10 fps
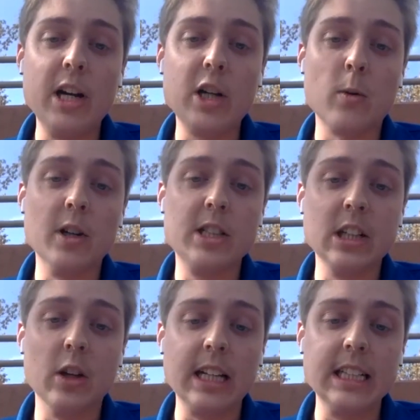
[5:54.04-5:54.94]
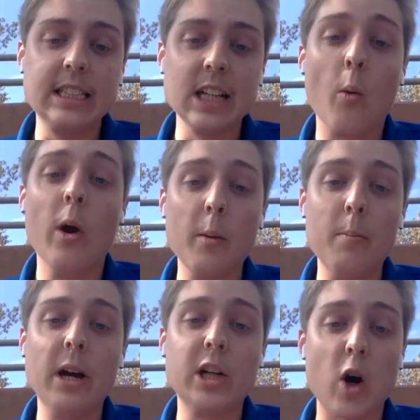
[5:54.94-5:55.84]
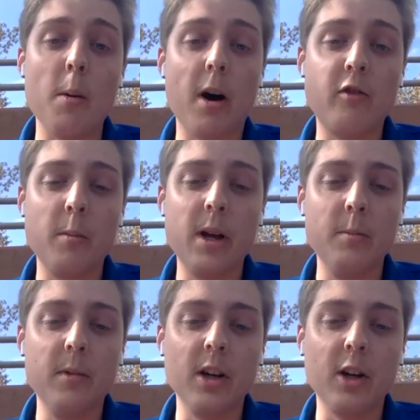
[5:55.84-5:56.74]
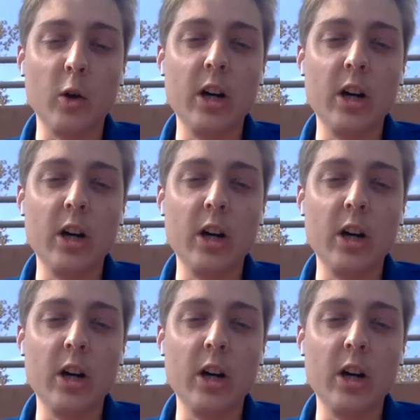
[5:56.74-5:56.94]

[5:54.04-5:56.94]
base runner stealing is a really big drop-off from him to